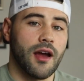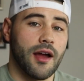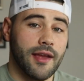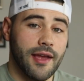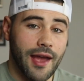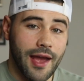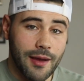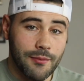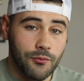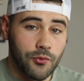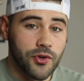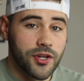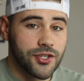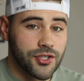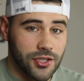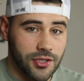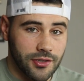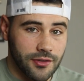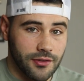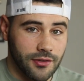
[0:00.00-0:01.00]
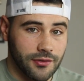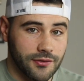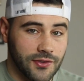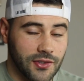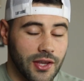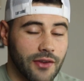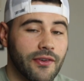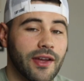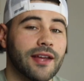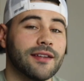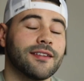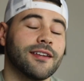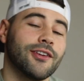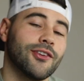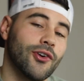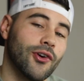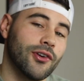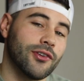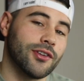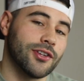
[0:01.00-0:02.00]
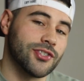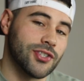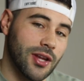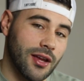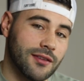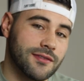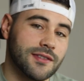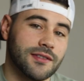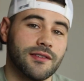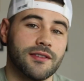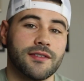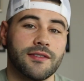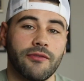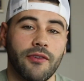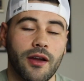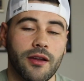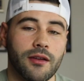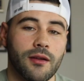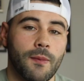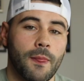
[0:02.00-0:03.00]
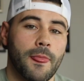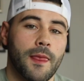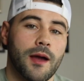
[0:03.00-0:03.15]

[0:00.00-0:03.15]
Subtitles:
I am reaching here to give Anthony Yarde a chance in this fight,